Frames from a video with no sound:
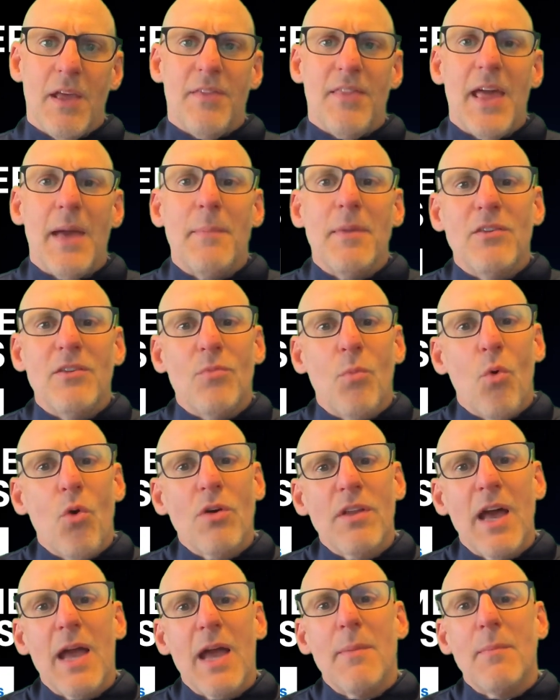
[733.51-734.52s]
That means more
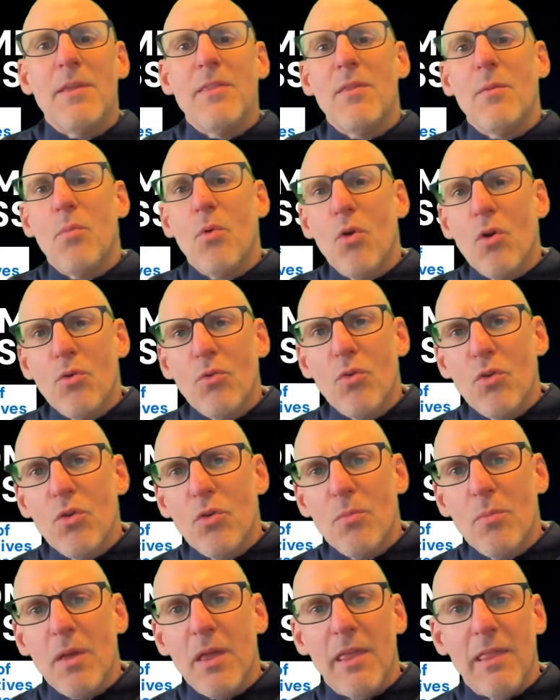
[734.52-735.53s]
time in the
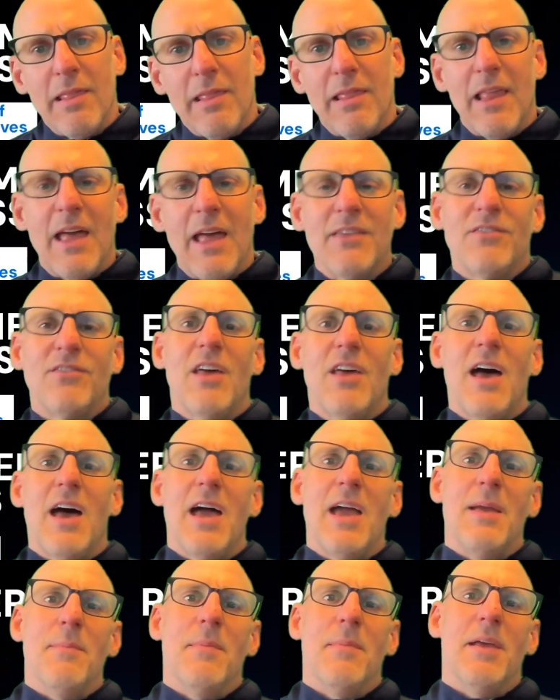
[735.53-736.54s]
boardroom and less
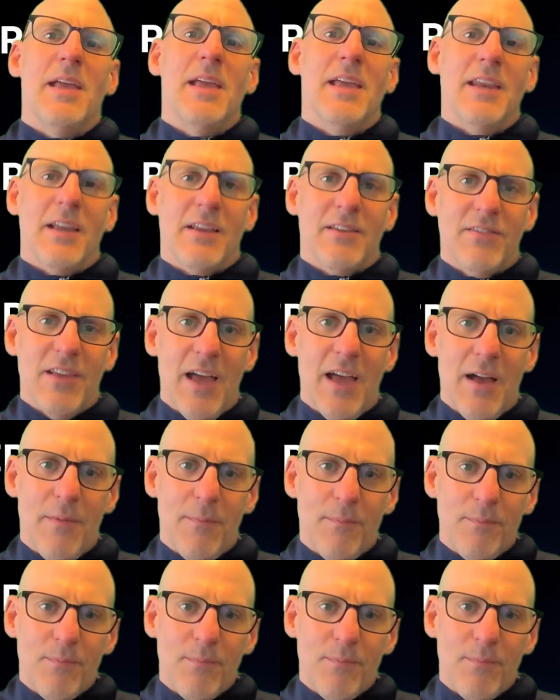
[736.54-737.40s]
time in Excel.